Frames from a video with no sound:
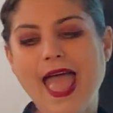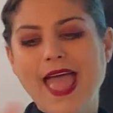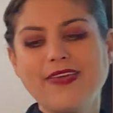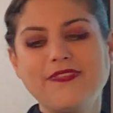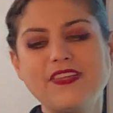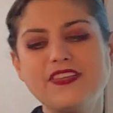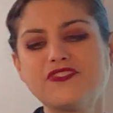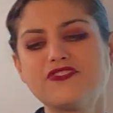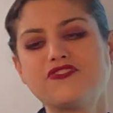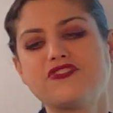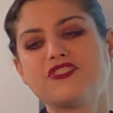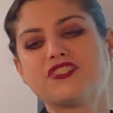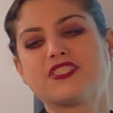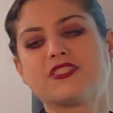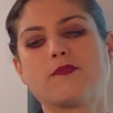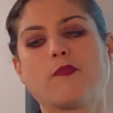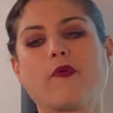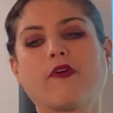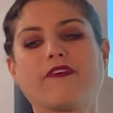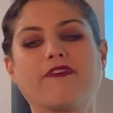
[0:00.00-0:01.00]
And these are
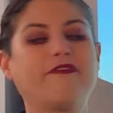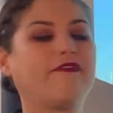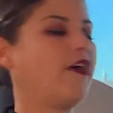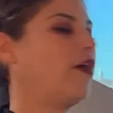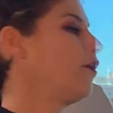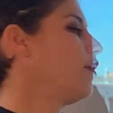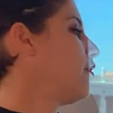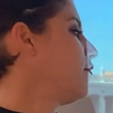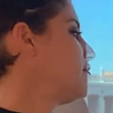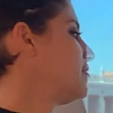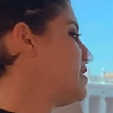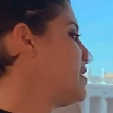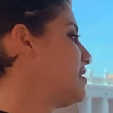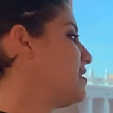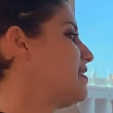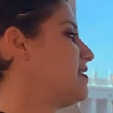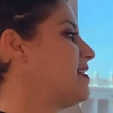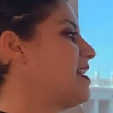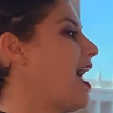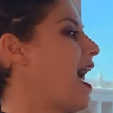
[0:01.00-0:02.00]
just some more photos.
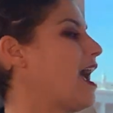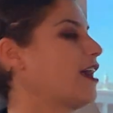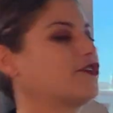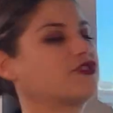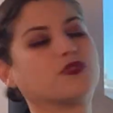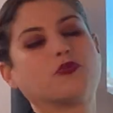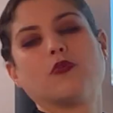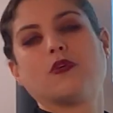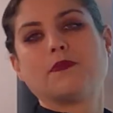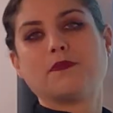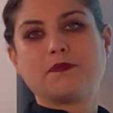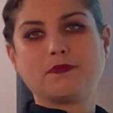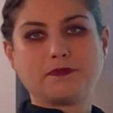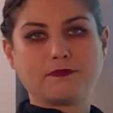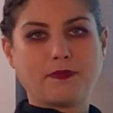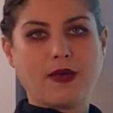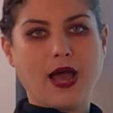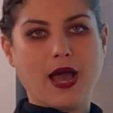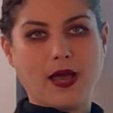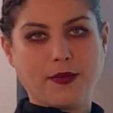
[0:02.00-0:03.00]
This is the actual
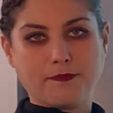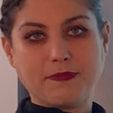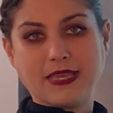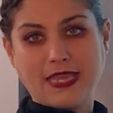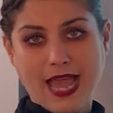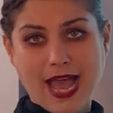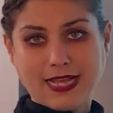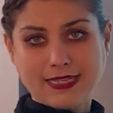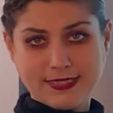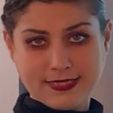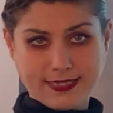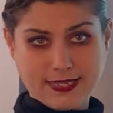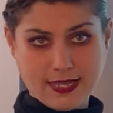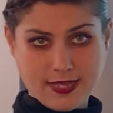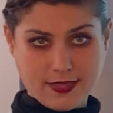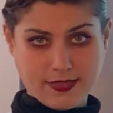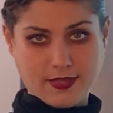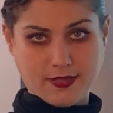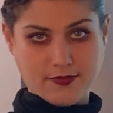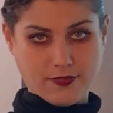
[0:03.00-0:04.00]
uh,
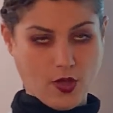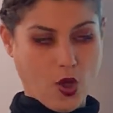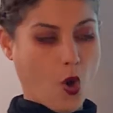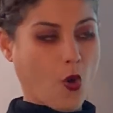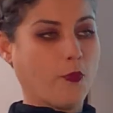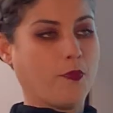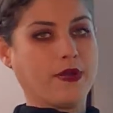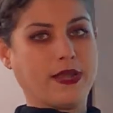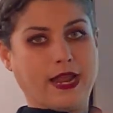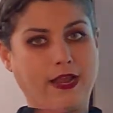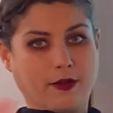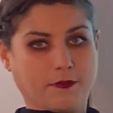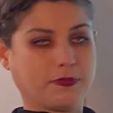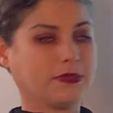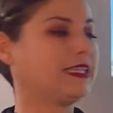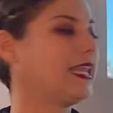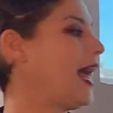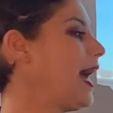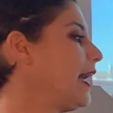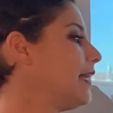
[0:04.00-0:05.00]
piazza, the, the open air
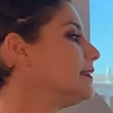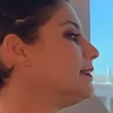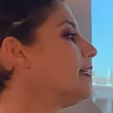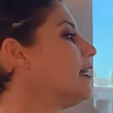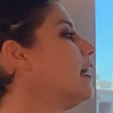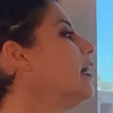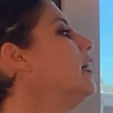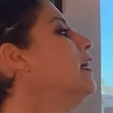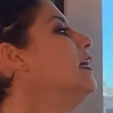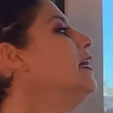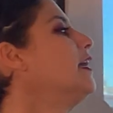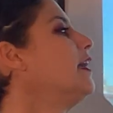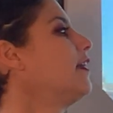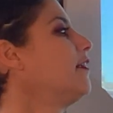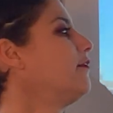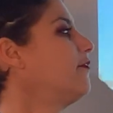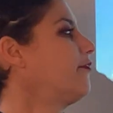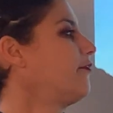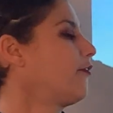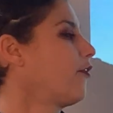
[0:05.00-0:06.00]
plaza
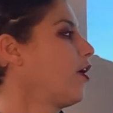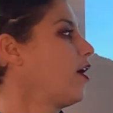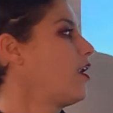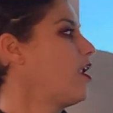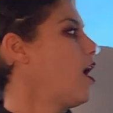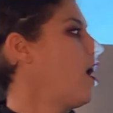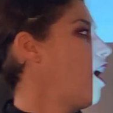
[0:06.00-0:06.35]
in front